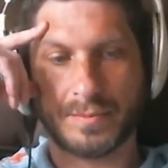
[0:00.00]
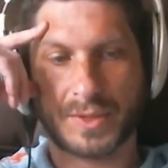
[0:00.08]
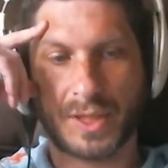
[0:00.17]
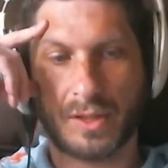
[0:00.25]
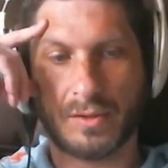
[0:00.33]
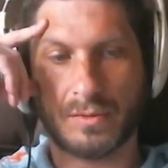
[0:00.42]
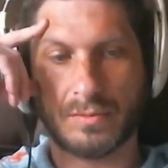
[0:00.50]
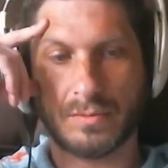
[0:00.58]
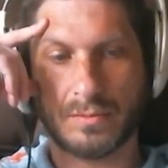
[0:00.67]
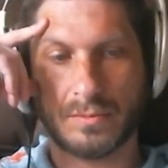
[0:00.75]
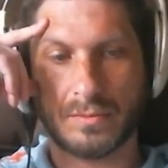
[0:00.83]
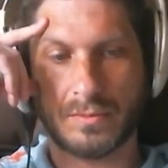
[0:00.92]
So
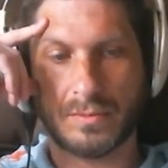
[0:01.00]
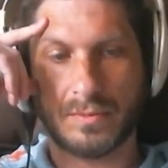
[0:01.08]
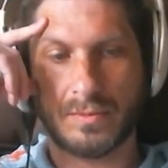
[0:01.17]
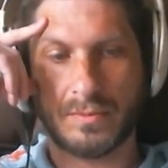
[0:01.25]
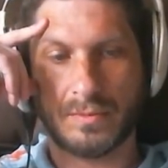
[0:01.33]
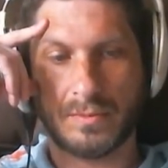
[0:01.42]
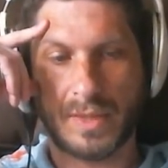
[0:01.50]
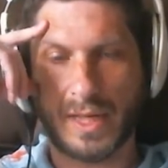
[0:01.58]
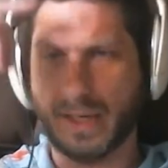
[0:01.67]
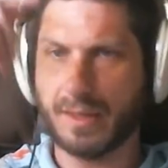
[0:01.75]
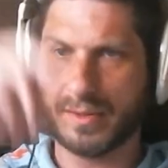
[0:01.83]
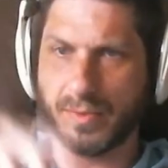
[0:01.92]
yeah,
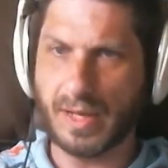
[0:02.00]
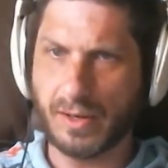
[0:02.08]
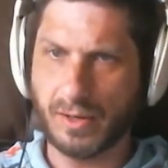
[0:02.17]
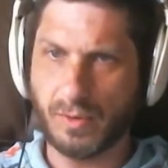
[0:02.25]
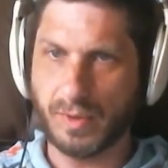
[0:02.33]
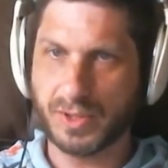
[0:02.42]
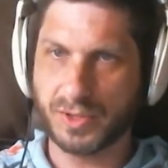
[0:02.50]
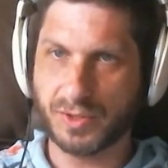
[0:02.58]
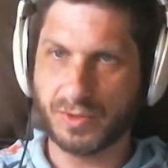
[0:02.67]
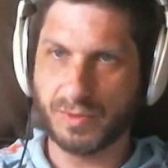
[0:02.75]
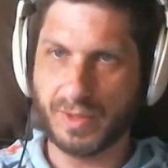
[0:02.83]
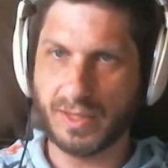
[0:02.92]
I guess I don't know, what
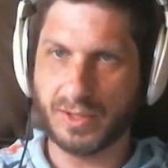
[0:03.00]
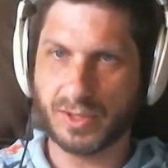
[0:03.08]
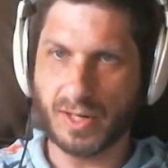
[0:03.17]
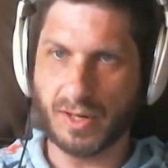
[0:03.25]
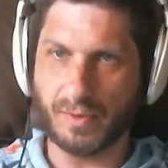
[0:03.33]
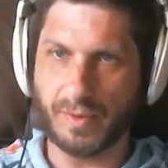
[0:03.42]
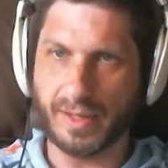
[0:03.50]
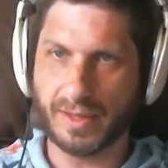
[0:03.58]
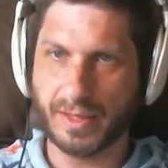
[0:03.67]
should we start with?